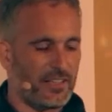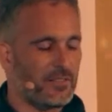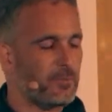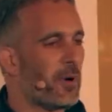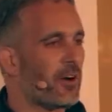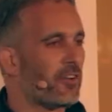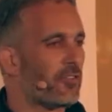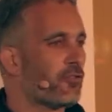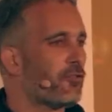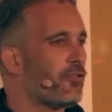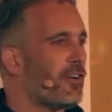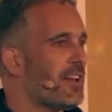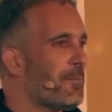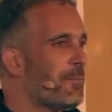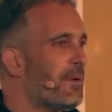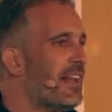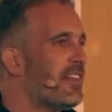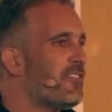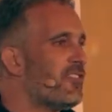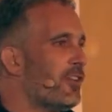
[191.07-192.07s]
where its
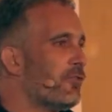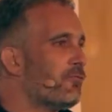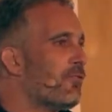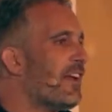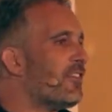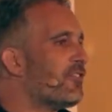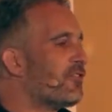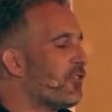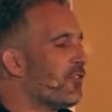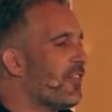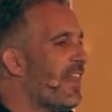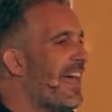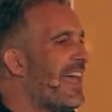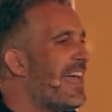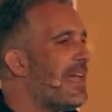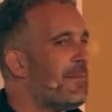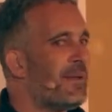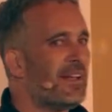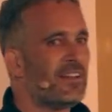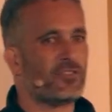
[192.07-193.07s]
credibility rests on their
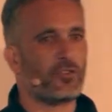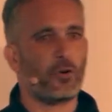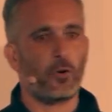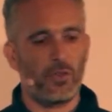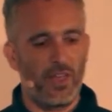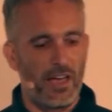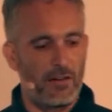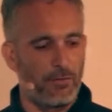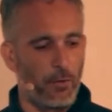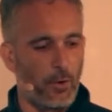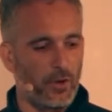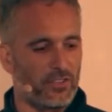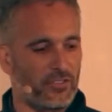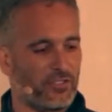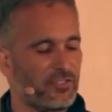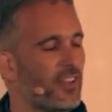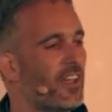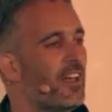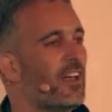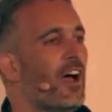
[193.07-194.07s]
image or their
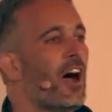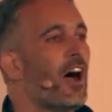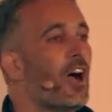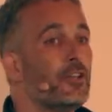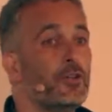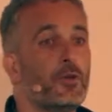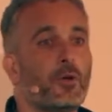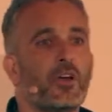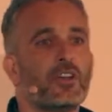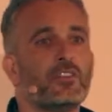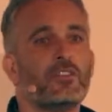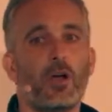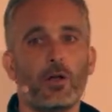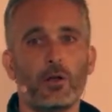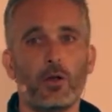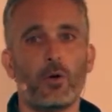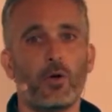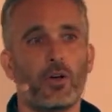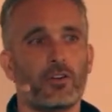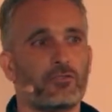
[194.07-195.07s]
voice, uh, you can no
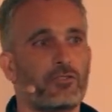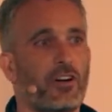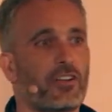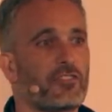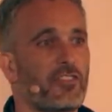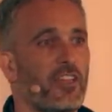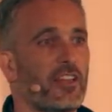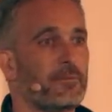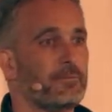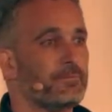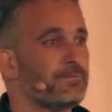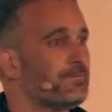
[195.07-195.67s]
longer trust it.